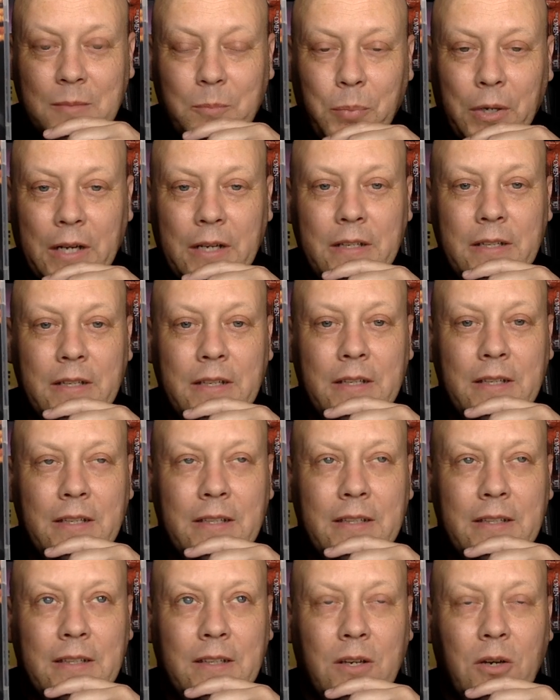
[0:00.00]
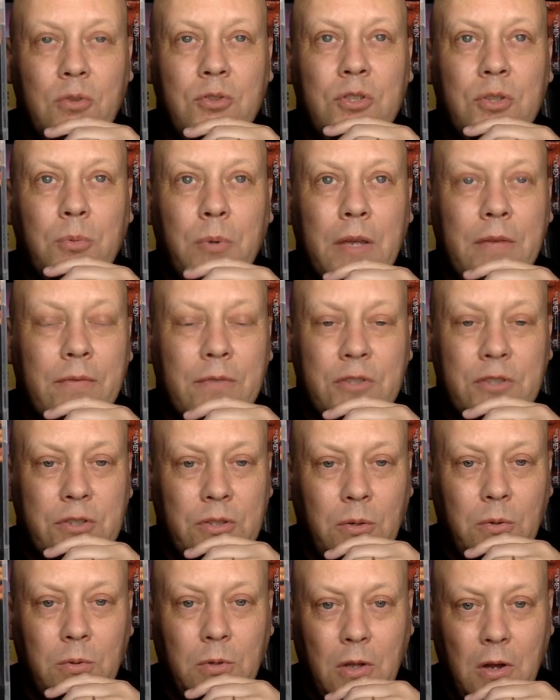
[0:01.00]
but it goes away for
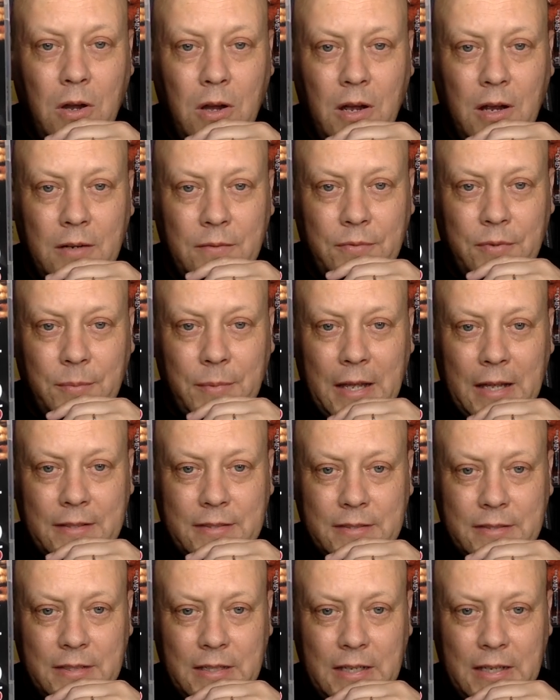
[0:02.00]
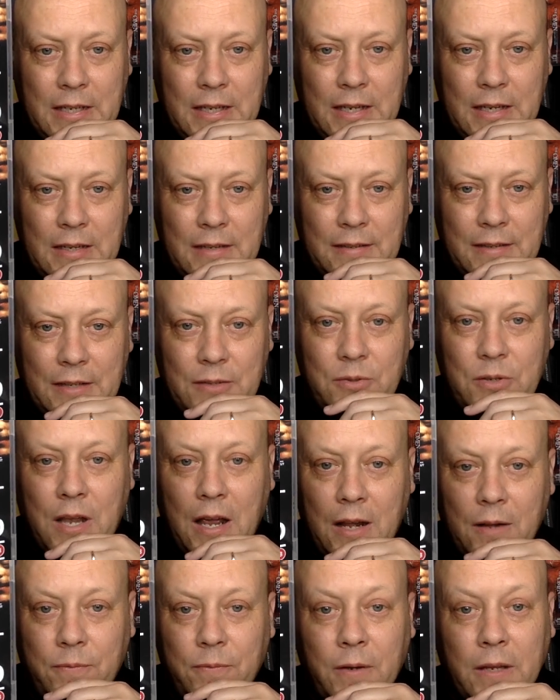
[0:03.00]
so long from that scene that you
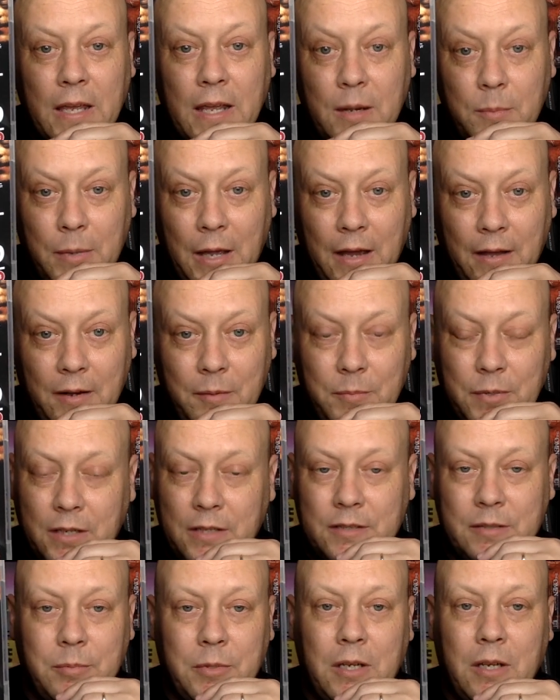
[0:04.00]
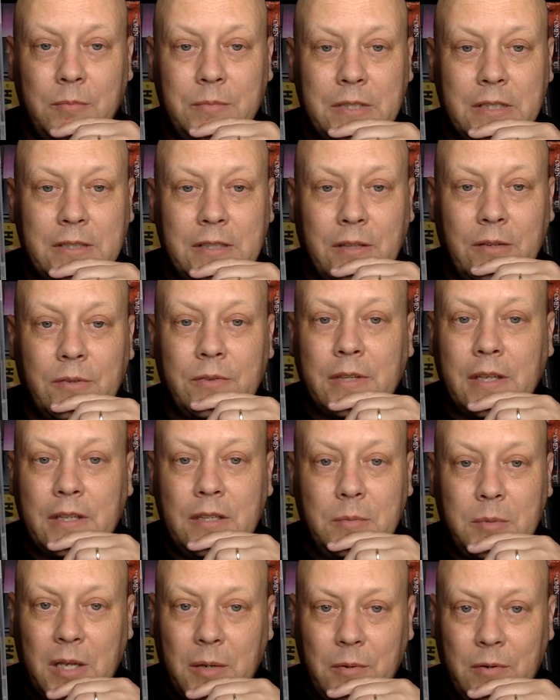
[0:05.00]
kind of forget about it because it becomes this other
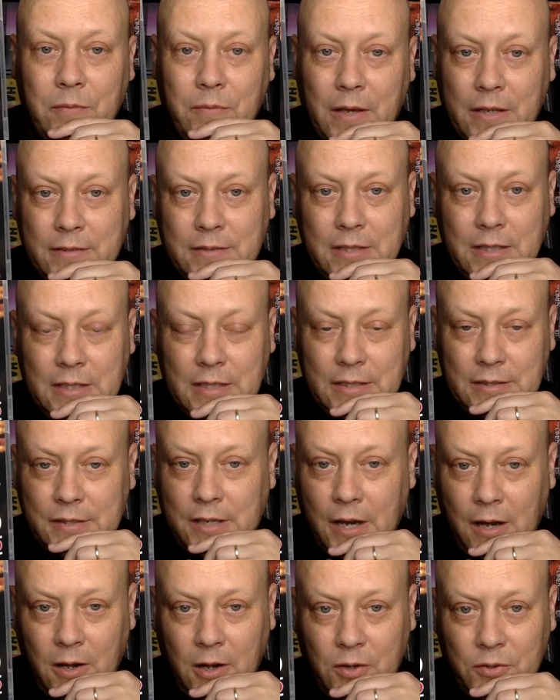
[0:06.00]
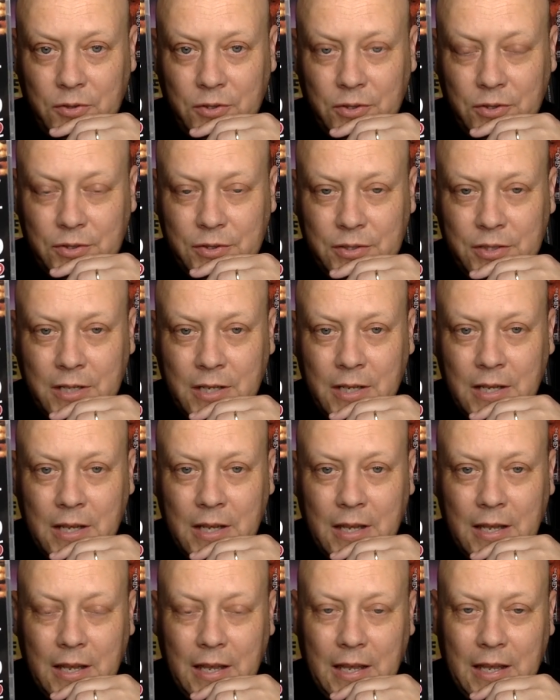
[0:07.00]
thing. You become invested in these characters,
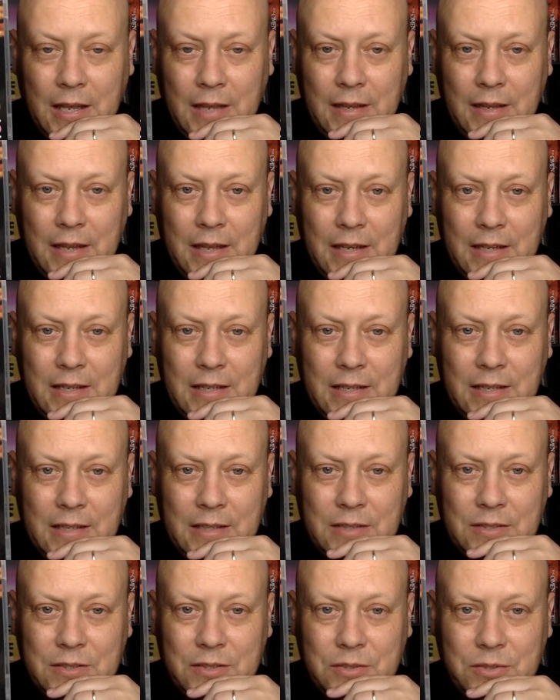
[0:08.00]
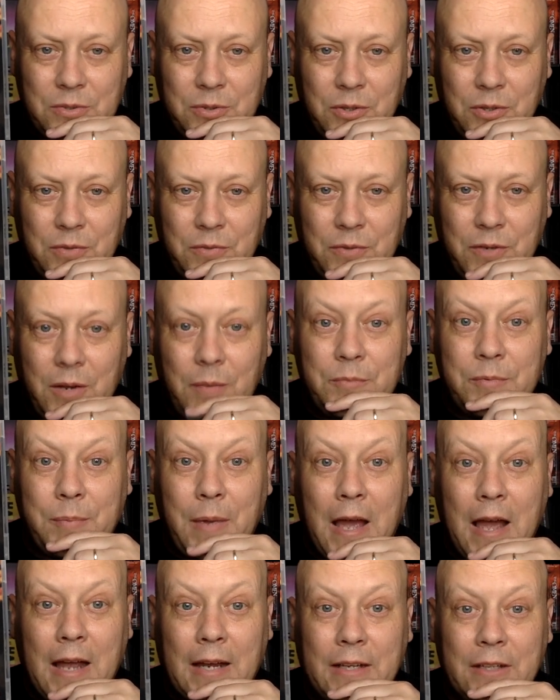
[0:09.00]
and then it just sort of comes
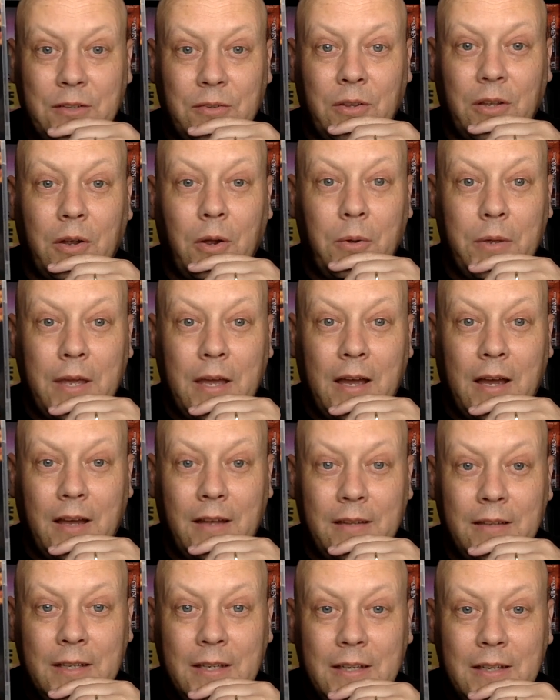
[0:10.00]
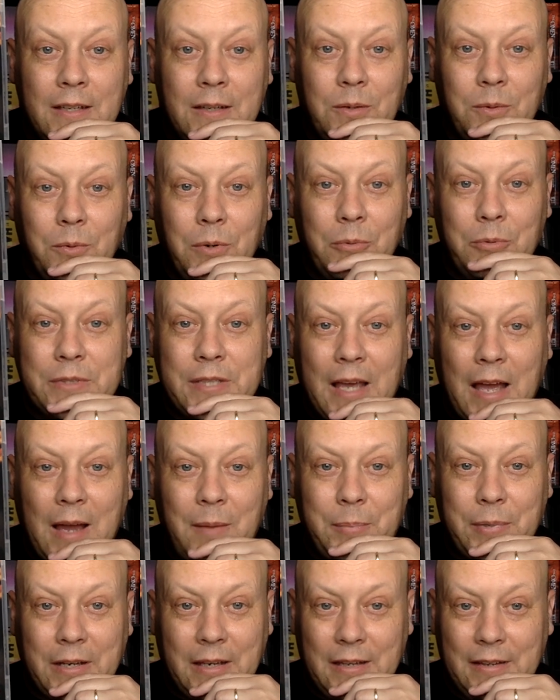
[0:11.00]
back and you're like, oh yeah, what was
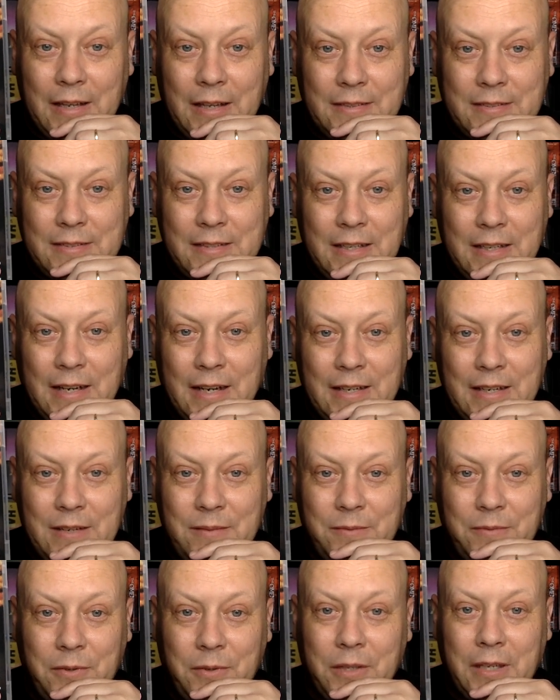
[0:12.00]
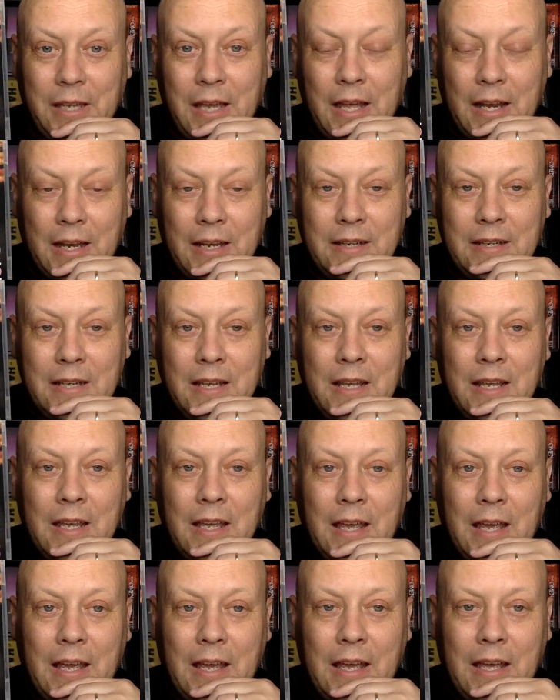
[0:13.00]
happening in that scene. I didn't fully get it.
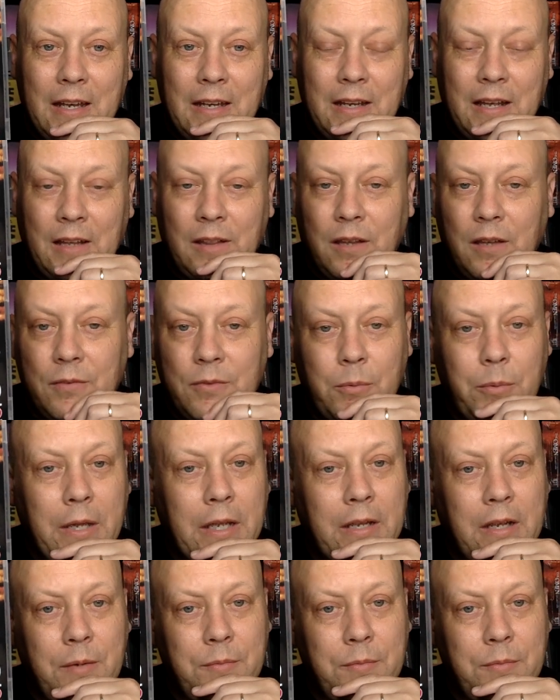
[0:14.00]
And I love the way it